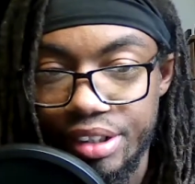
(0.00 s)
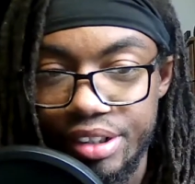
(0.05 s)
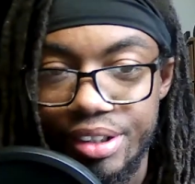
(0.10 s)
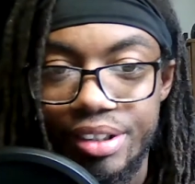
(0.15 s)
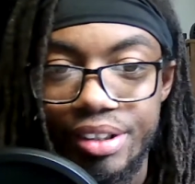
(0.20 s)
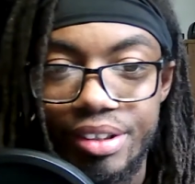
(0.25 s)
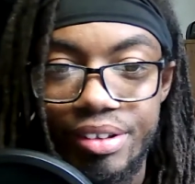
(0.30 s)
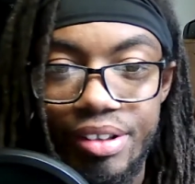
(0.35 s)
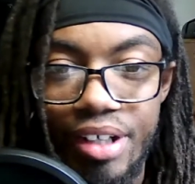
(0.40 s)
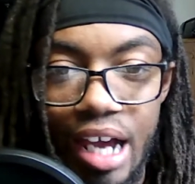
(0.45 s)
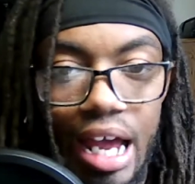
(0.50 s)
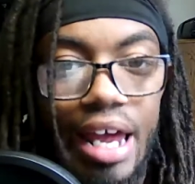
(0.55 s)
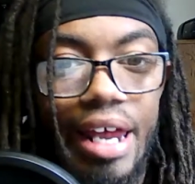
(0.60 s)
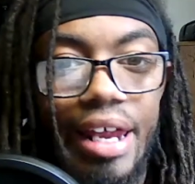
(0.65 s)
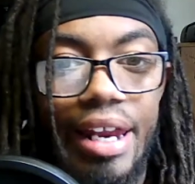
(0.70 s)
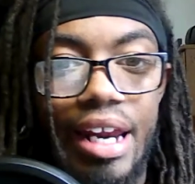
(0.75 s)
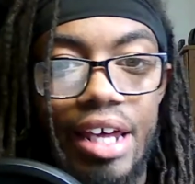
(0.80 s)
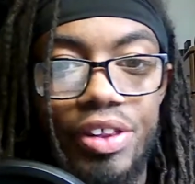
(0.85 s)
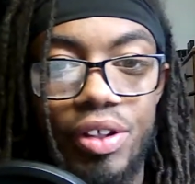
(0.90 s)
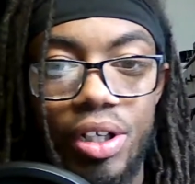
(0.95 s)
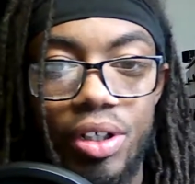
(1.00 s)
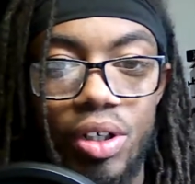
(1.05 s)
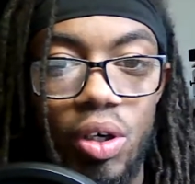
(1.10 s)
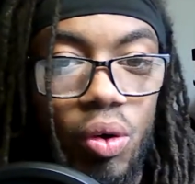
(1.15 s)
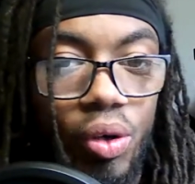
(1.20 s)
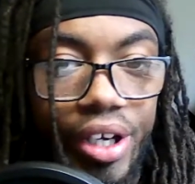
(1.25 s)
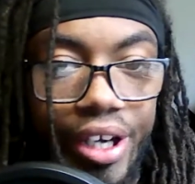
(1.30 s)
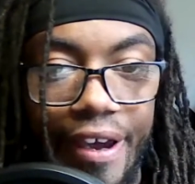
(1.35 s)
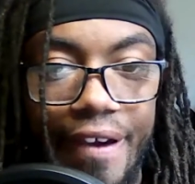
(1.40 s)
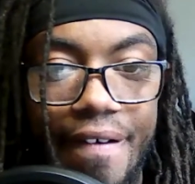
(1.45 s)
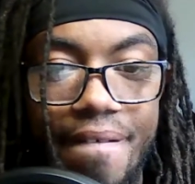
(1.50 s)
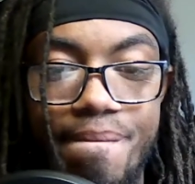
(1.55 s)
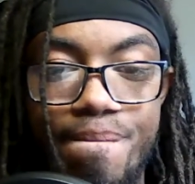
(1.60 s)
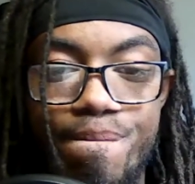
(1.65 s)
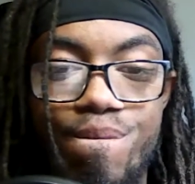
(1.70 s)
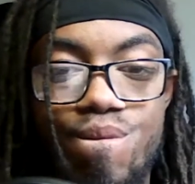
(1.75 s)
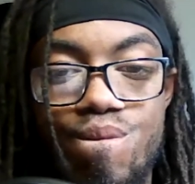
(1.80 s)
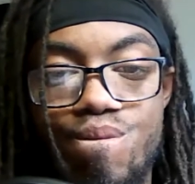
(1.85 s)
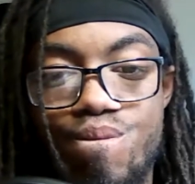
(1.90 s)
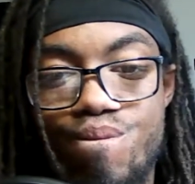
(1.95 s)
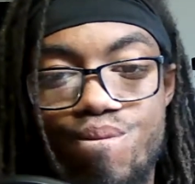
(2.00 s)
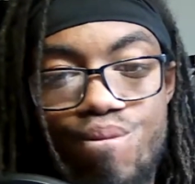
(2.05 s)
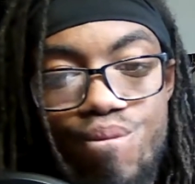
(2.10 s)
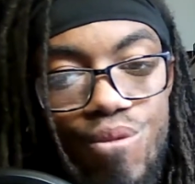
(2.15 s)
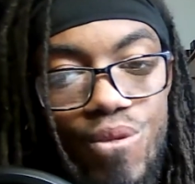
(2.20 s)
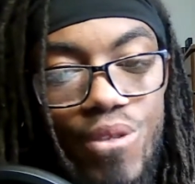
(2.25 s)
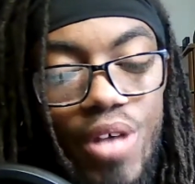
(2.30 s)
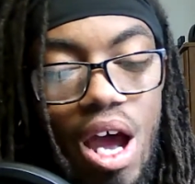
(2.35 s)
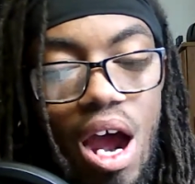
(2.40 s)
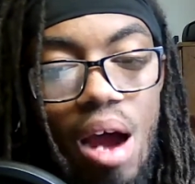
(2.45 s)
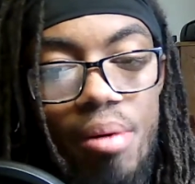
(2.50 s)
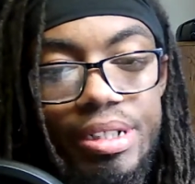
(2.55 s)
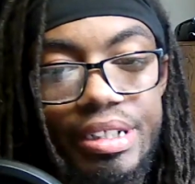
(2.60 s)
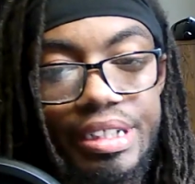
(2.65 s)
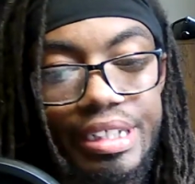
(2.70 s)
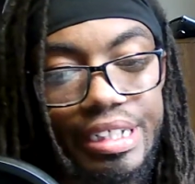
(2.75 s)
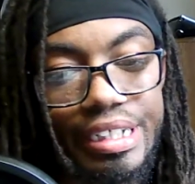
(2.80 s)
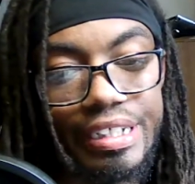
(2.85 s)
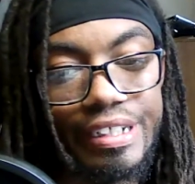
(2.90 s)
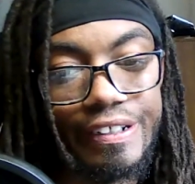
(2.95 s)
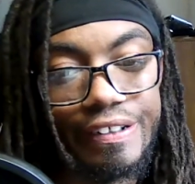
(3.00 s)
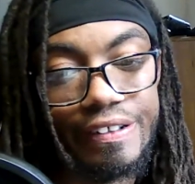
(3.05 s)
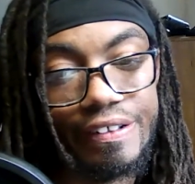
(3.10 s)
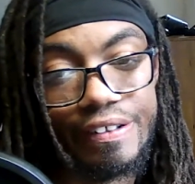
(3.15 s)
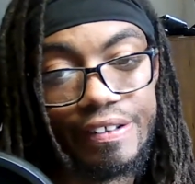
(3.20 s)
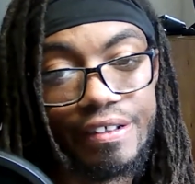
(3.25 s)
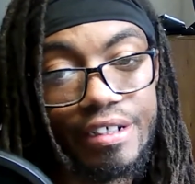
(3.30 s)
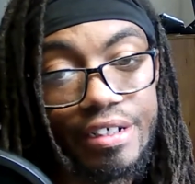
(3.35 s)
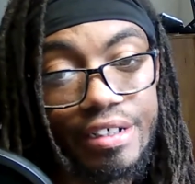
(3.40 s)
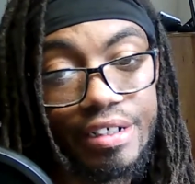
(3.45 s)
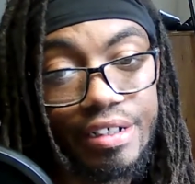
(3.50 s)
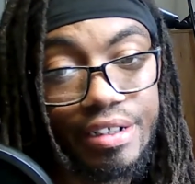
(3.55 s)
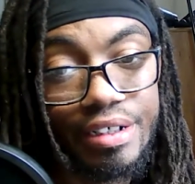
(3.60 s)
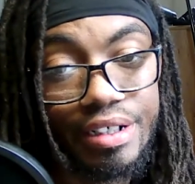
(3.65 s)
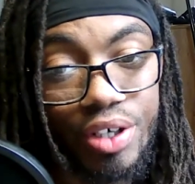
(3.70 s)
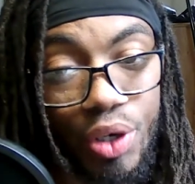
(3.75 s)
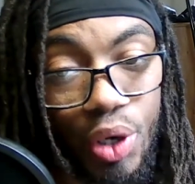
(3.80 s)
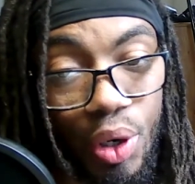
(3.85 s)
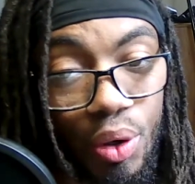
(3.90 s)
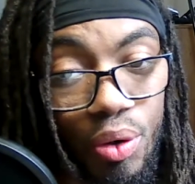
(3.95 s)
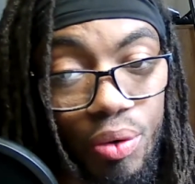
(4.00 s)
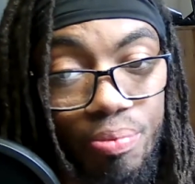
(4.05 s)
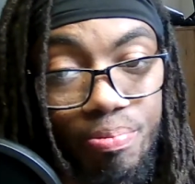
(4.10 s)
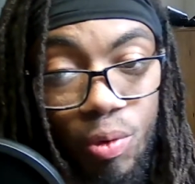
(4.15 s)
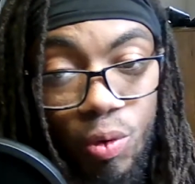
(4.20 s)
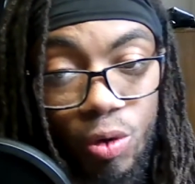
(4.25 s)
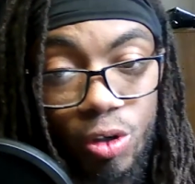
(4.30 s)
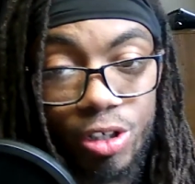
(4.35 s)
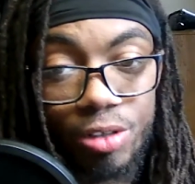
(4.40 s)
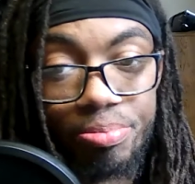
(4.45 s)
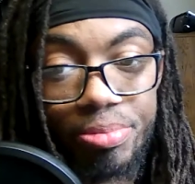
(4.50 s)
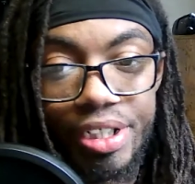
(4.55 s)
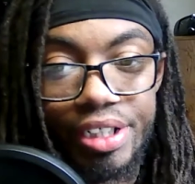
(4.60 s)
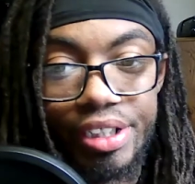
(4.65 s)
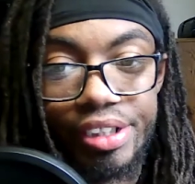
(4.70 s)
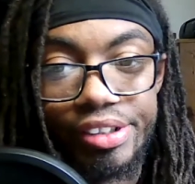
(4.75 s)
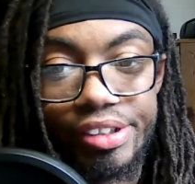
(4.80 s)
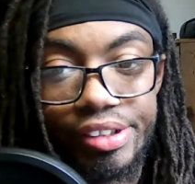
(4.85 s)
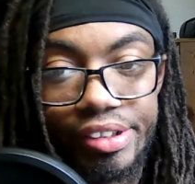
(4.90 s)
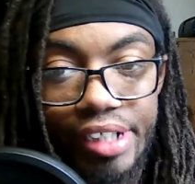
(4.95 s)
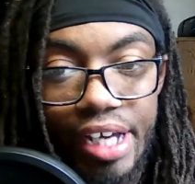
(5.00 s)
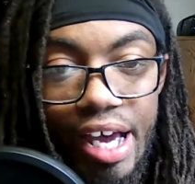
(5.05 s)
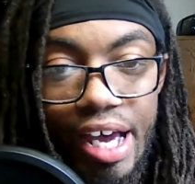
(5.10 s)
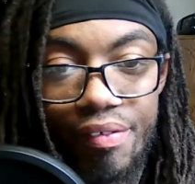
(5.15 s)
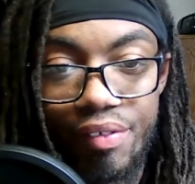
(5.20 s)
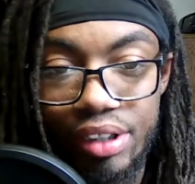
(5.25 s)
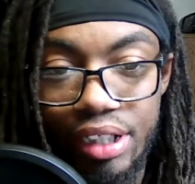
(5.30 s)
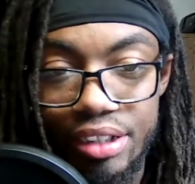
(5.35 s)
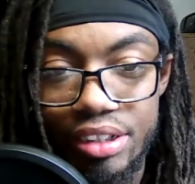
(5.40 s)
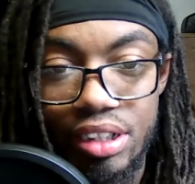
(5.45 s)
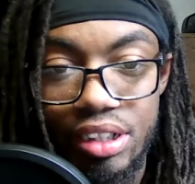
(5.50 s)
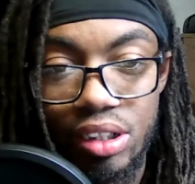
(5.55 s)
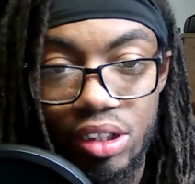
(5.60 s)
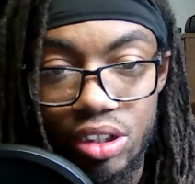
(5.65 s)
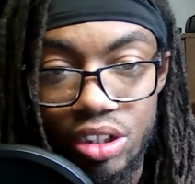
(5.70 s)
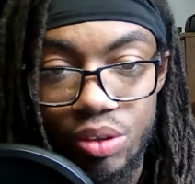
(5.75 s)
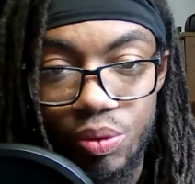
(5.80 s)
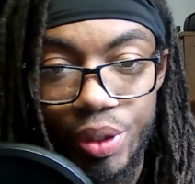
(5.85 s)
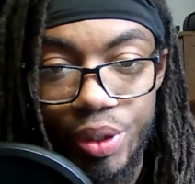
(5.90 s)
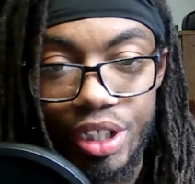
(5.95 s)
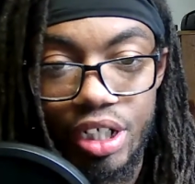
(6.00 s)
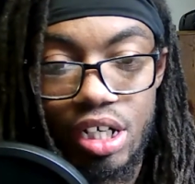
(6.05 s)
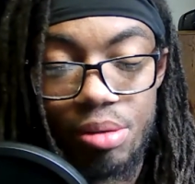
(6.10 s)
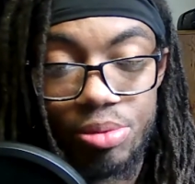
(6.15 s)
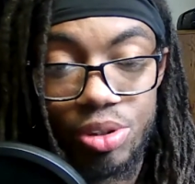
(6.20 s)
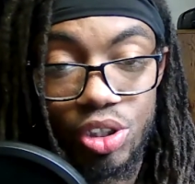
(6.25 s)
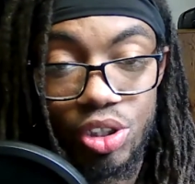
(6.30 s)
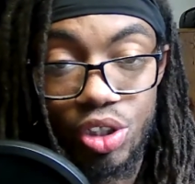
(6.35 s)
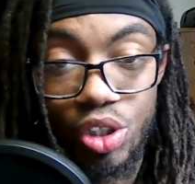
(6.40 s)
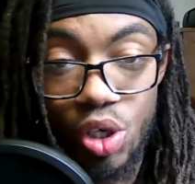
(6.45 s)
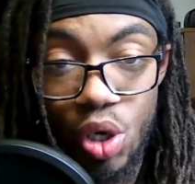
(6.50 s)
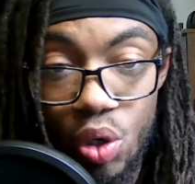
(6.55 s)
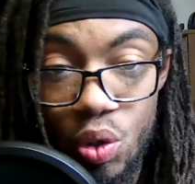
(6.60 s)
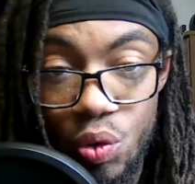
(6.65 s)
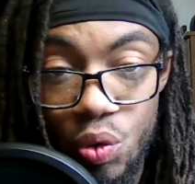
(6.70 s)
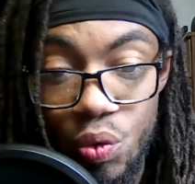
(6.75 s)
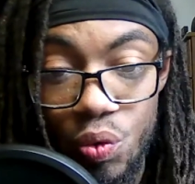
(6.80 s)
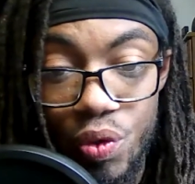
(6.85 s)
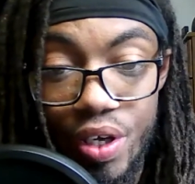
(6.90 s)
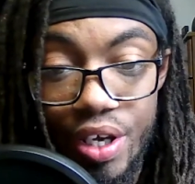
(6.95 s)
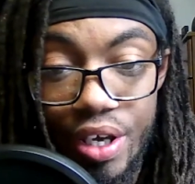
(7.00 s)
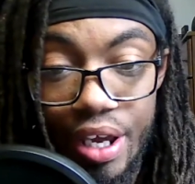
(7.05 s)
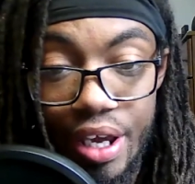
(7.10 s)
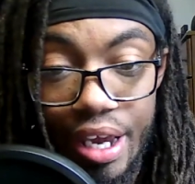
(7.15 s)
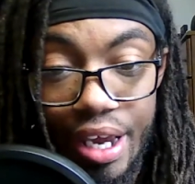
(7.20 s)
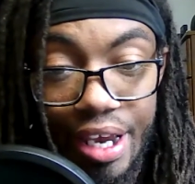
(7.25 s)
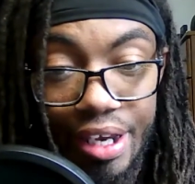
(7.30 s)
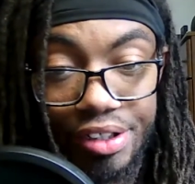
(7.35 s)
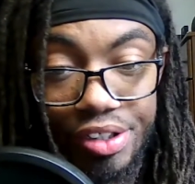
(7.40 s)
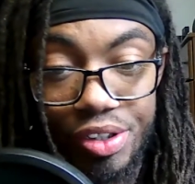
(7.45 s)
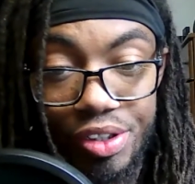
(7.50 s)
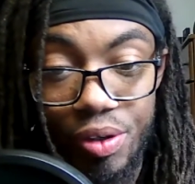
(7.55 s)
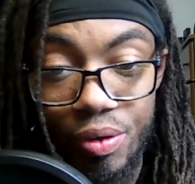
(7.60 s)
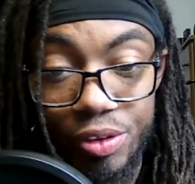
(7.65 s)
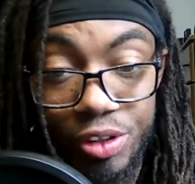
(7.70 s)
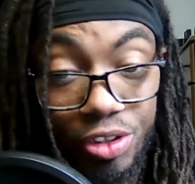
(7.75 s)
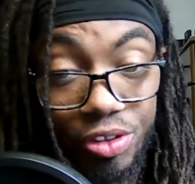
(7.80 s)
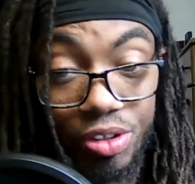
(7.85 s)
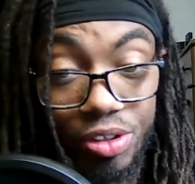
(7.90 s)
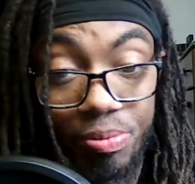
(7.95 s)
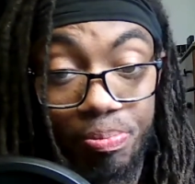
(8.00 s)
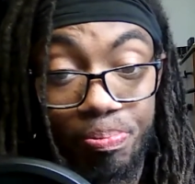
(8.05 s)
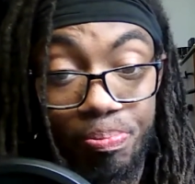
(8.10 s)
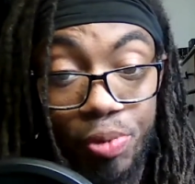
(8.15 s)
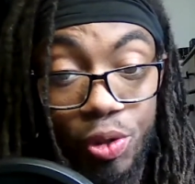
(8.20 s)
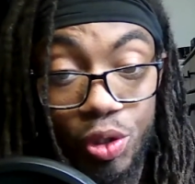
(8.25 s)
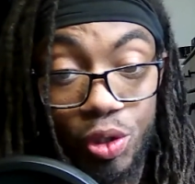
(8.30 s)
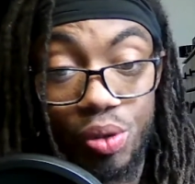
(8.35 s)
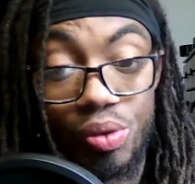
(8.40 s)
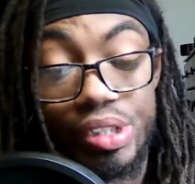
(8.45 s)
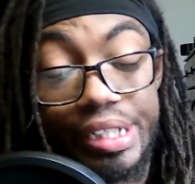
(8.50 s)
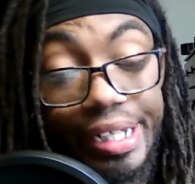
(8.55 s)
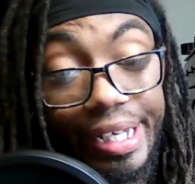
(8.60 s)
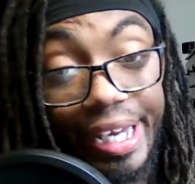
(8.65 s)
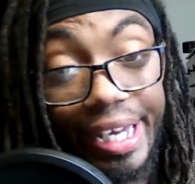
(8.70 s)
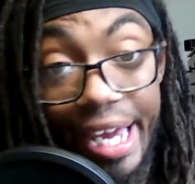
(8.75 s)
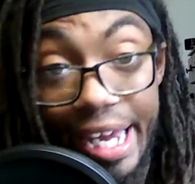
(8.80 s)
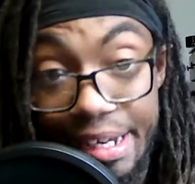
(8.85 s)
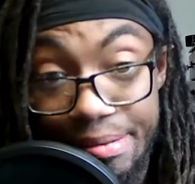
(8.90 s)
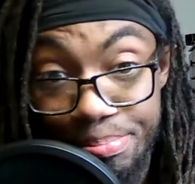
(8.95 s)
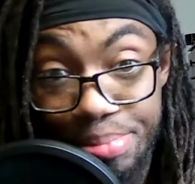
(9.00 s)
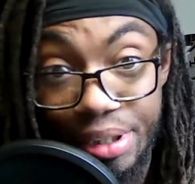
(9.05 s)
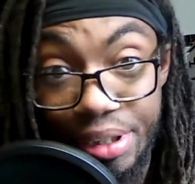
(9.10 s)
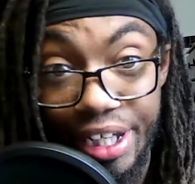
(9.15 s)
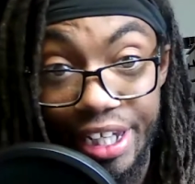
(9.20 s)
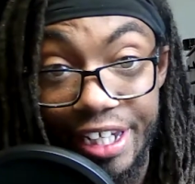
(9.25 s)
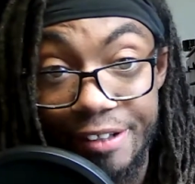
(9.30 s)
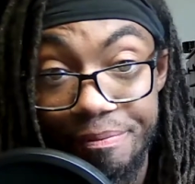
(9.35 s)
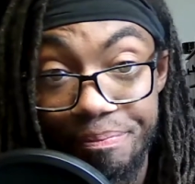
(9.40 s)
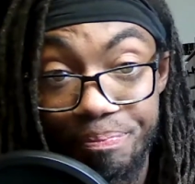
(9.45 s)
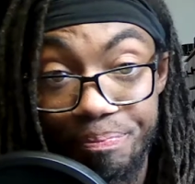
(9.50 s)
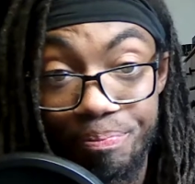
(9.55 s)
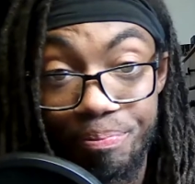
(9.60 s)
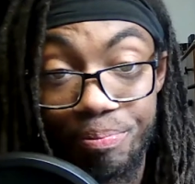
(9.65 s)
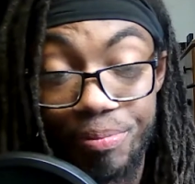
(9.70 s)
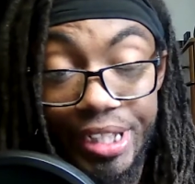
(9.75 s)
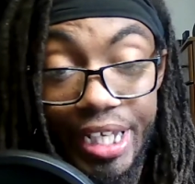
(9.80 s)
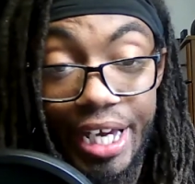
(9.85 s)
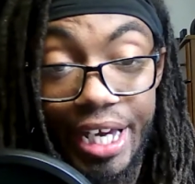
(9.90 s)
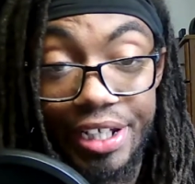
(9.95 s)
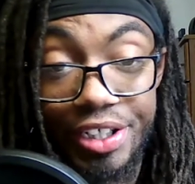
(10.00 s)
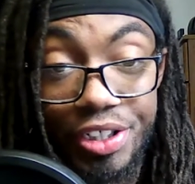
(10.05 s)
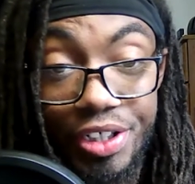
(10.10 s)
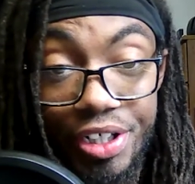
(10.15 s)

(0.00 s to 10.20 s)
And I thought, okay, I'm gonna need to code more because I have a lot to learn when it comes to code, and in terms of producing gameplay that